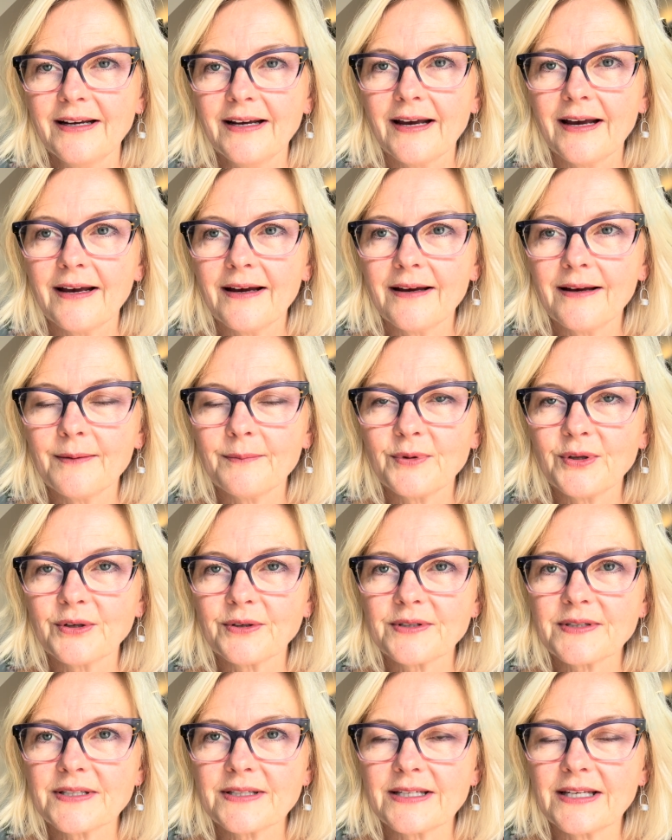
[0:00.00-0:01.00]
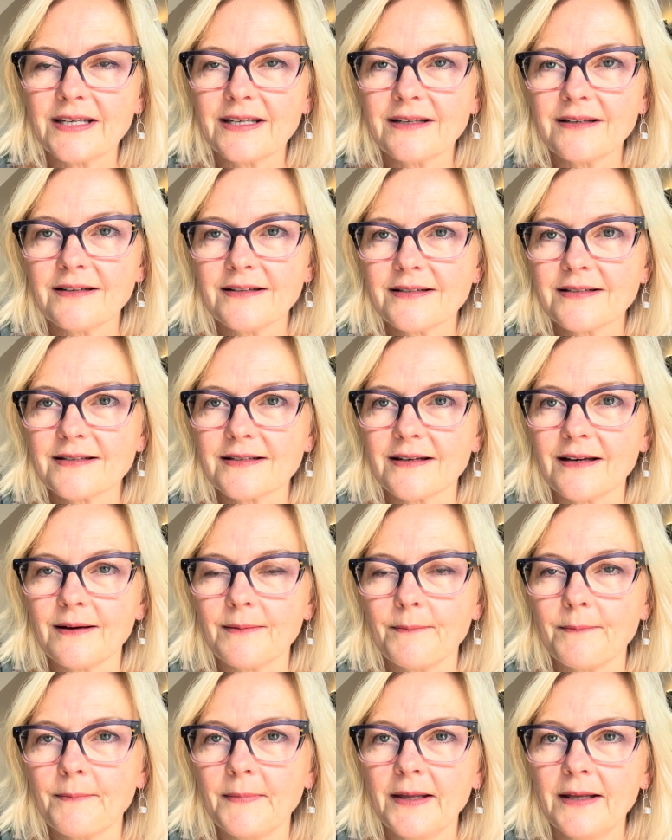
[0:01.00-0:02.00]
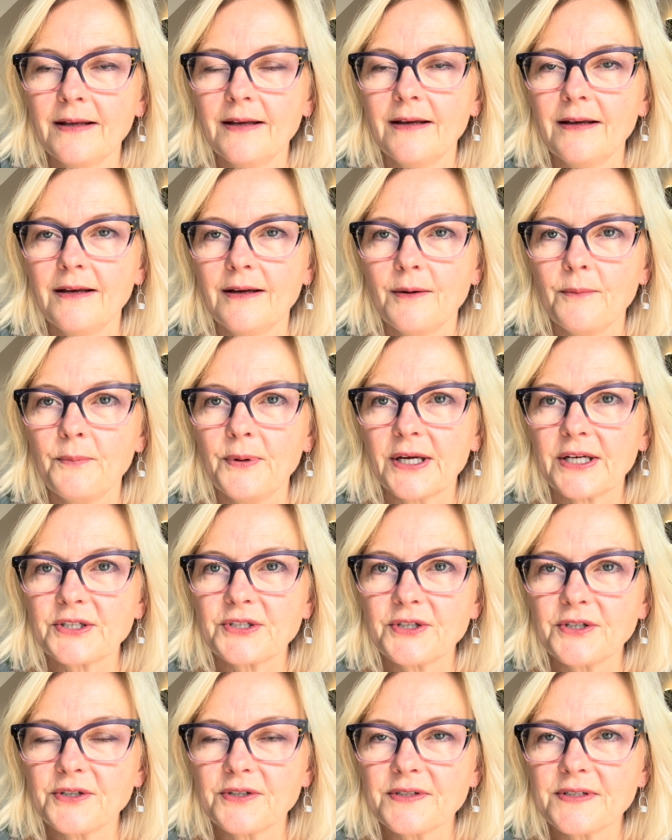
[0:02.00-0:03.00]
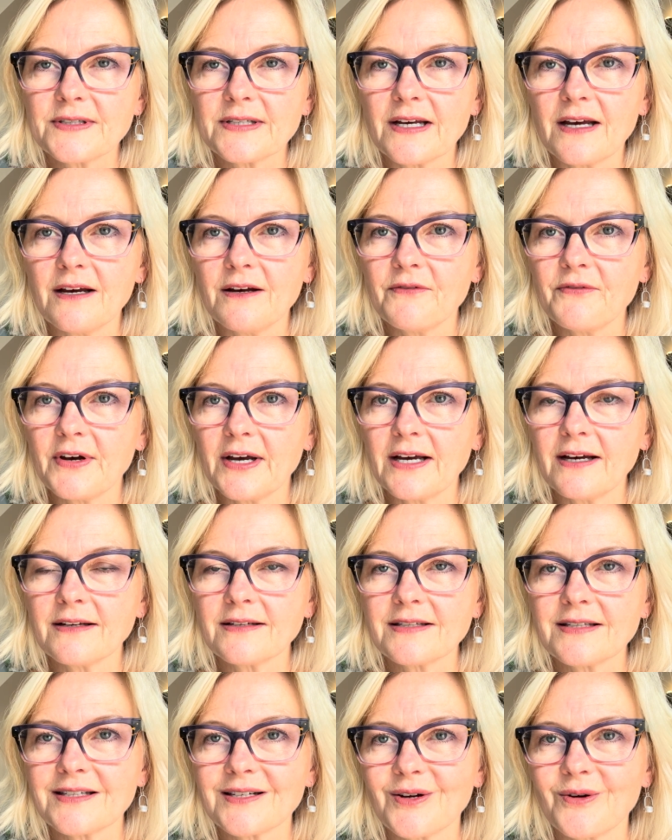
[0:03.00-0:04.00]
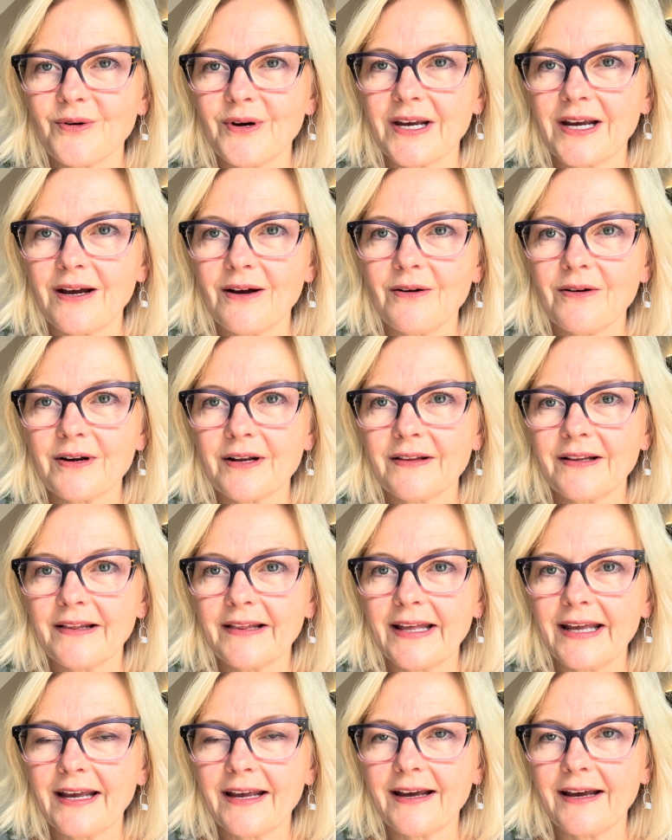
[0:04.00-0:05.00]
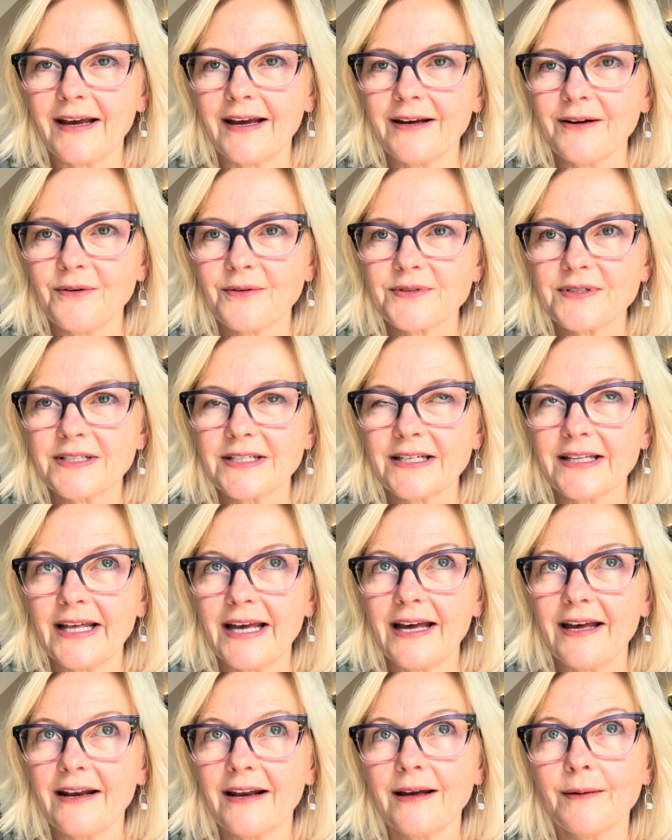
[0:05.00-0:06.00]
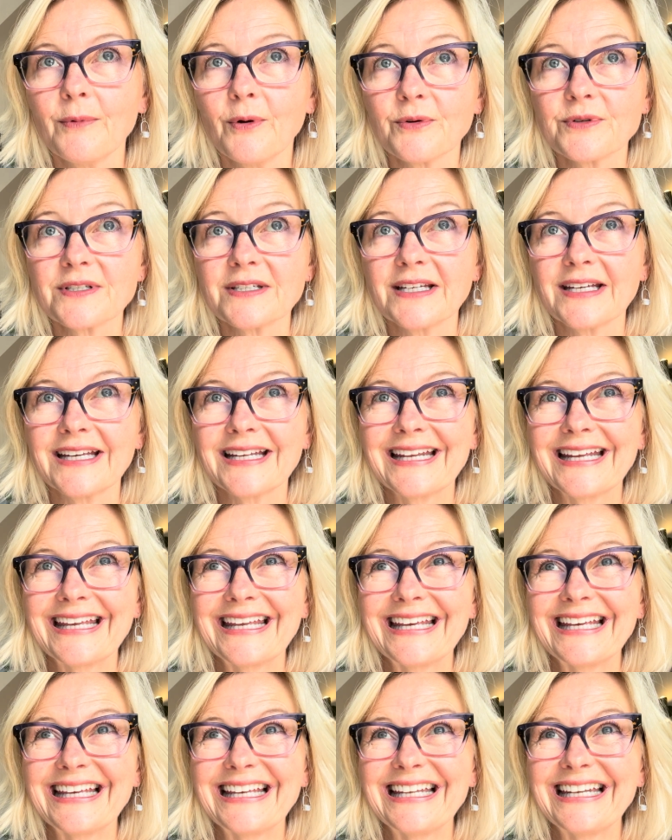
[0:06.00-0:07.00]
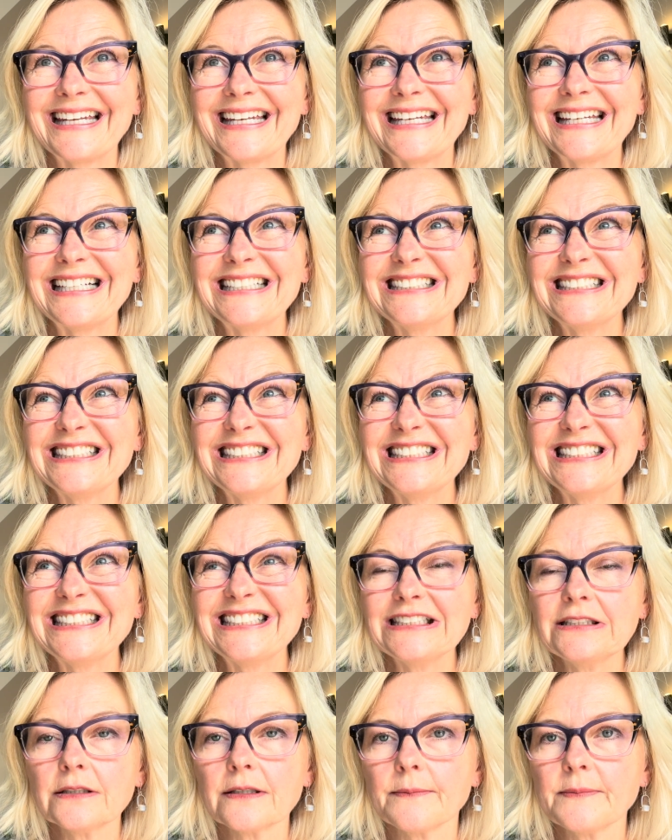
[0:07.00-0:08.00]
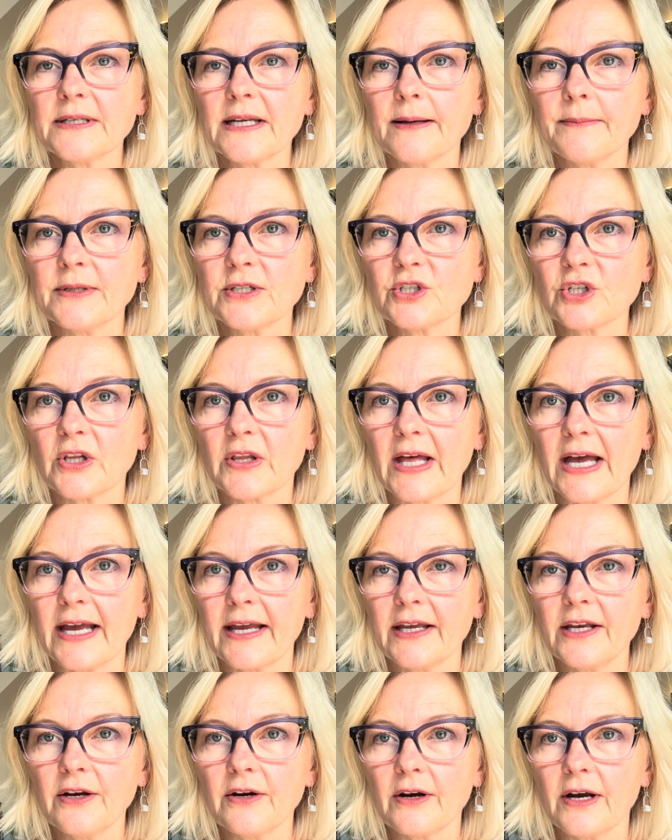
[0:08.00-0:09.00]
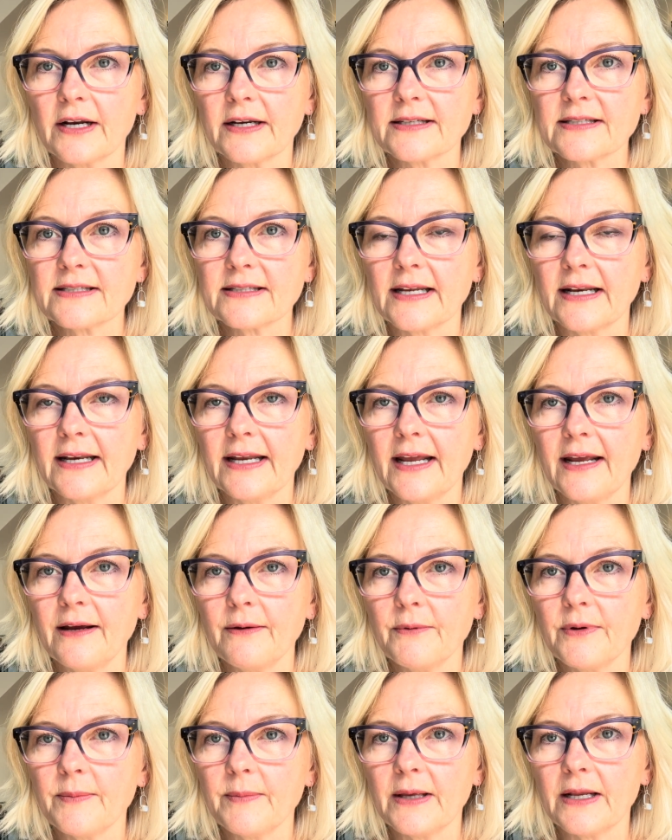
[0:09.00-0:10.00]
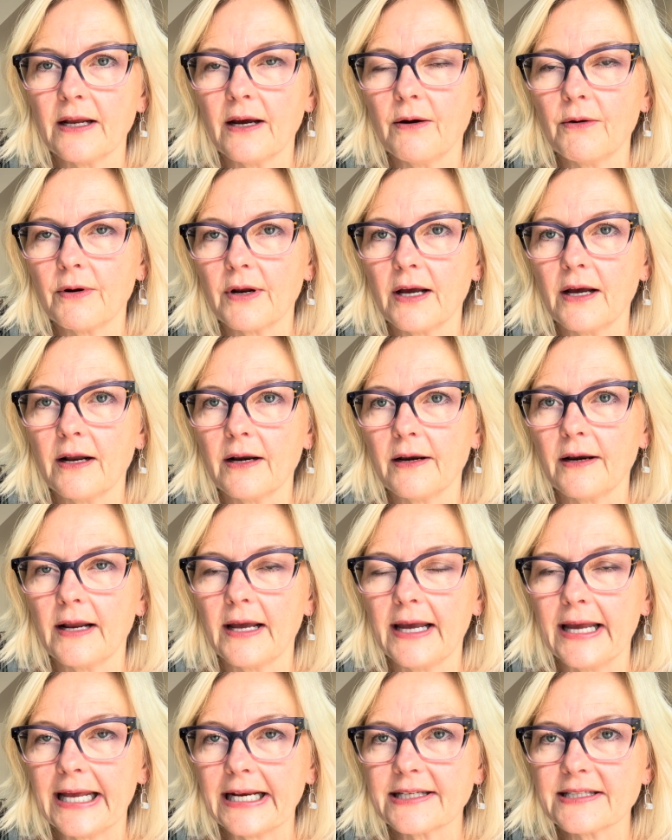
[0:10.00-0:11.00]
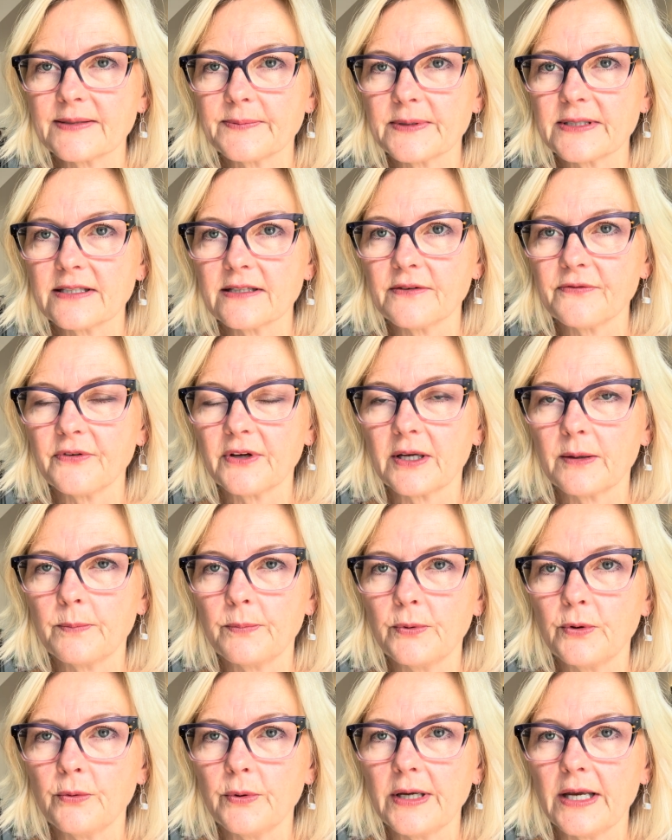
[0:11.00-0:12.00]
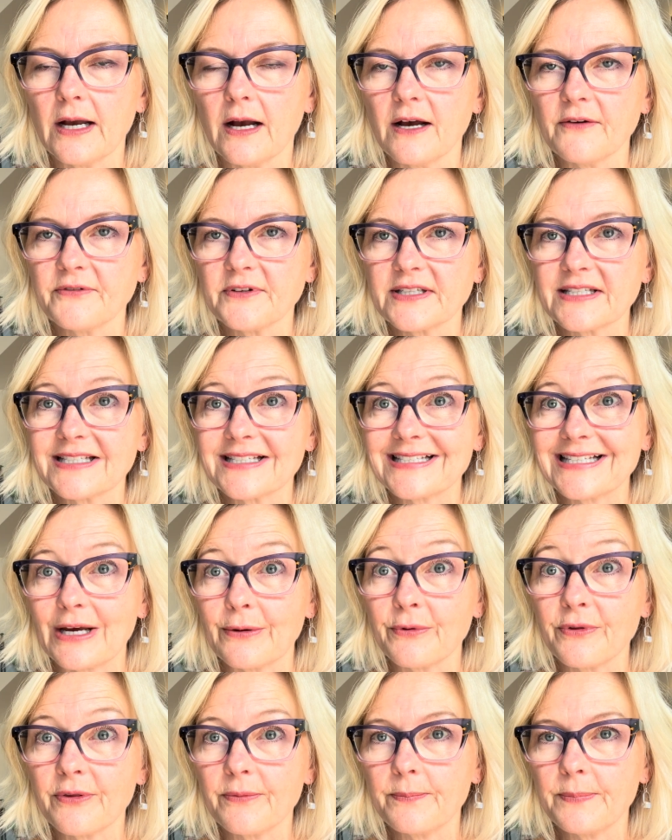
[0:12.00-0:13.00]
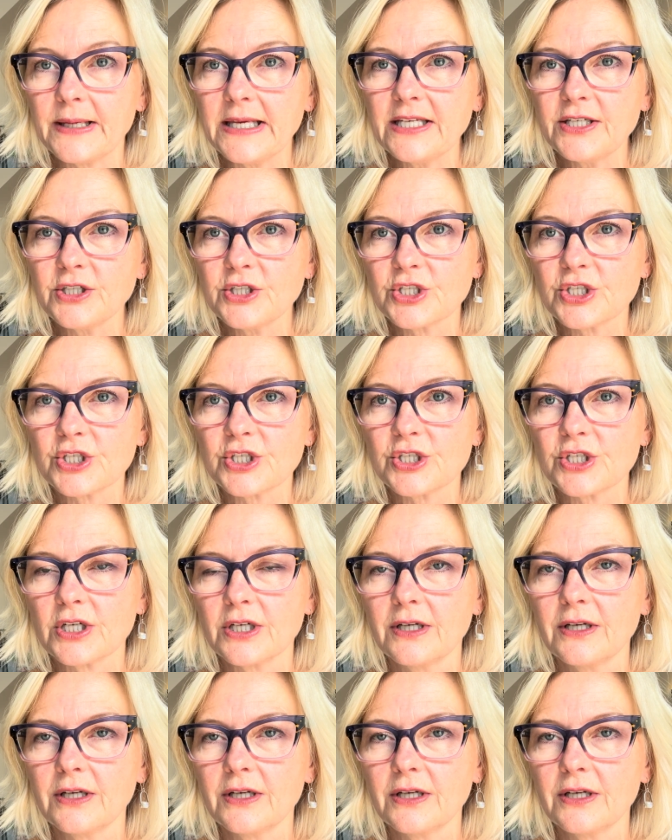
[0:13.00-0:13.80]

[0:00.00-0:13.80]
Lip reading: You'll see some pictures of us going out on the lake. I hosted that. I'm hosting it again sometime in July here on a Sunday. We meet out at a specific buoy off of South Beach,